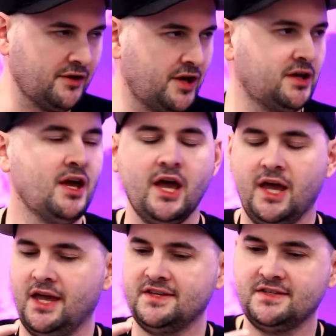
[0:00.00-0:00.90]
Like
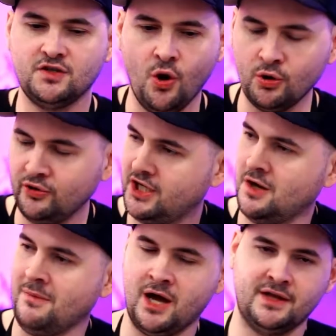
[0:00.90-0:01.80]
it's totally
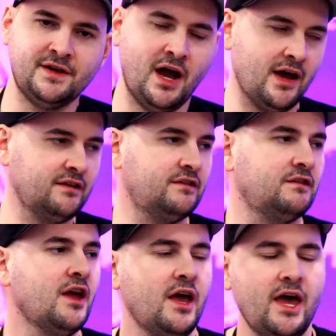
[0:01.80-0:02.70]
commoditized,
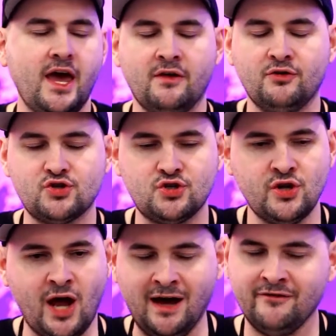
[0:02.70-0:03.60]
and there's
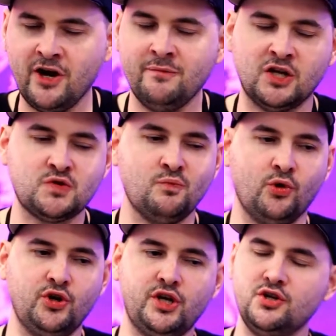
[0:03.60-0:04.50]
not very much
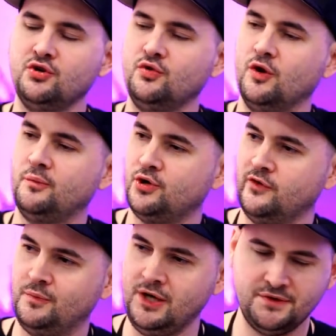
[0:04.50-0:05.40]
more you can do to improve
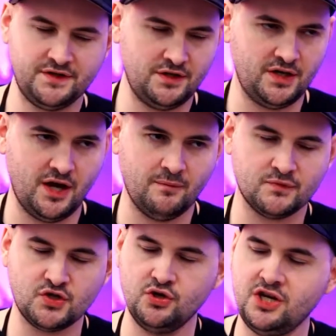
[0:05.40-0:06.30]
your PPC game.
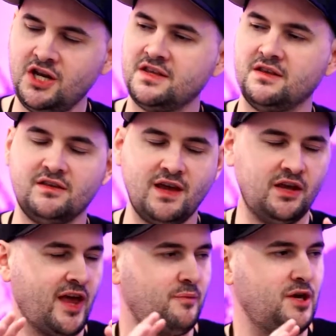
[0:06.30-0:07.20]
So you need to
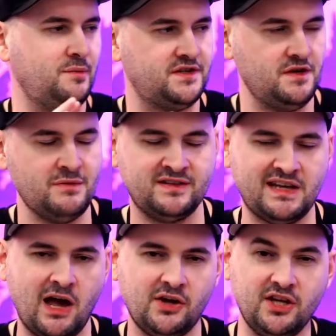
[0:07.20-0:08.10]
take that PPC
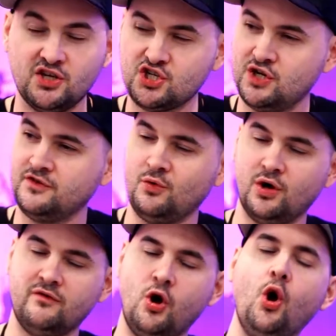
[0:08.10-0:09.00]
mentality and shift to
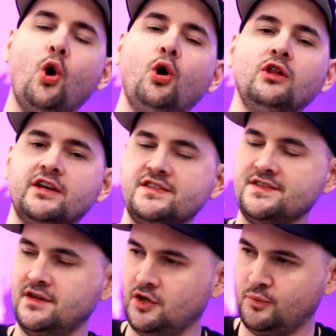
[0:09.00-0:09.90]
more of a
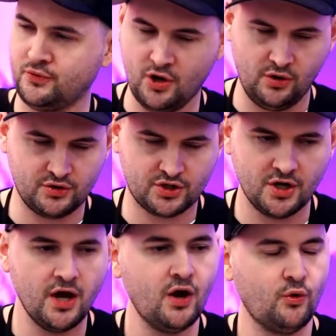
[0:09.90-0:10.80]
holistic approach
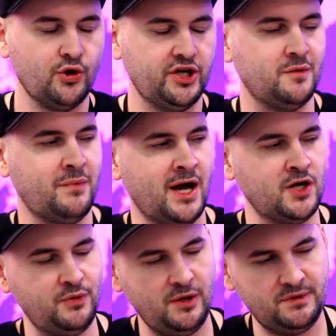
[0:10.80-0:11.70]
where you combine
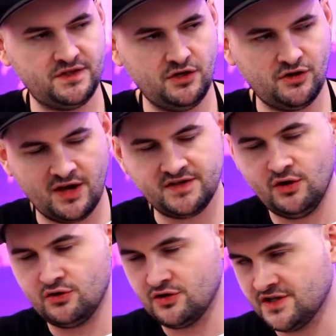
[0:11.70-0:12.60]
your PPC, your
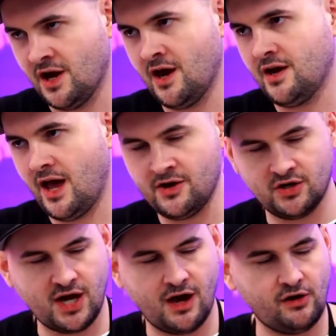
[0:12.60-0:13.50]
SEO, your design, and your
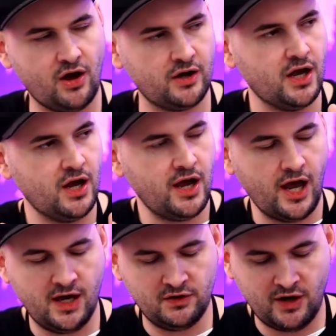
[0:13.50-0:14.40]
catalog,
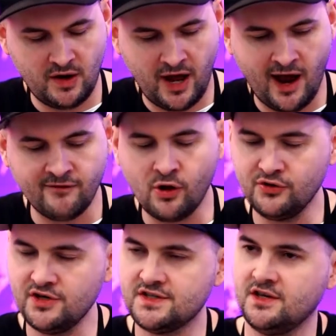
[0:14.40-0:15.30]
and, and have all
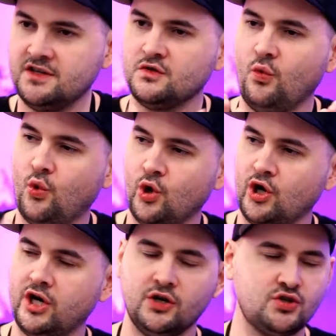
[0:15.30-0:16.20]
these things
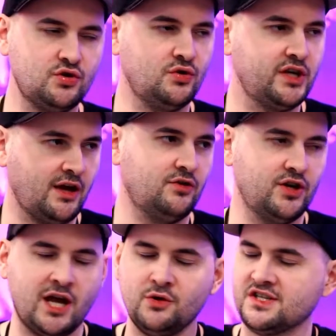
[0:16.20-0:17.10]
work together. You
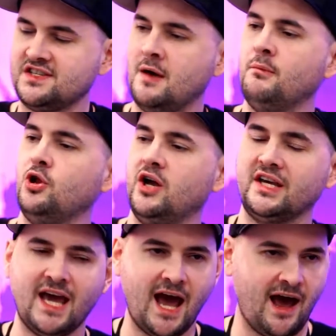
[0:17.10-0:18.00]
got to assemble a
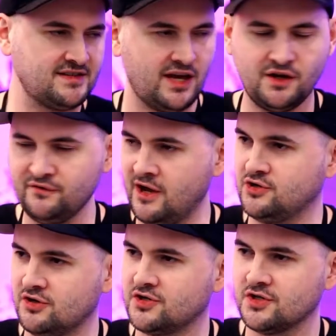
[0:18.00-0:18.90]
cast like
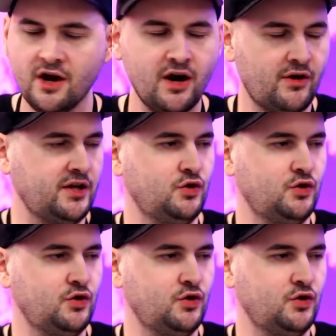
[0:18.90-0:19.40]
Avengers. Right.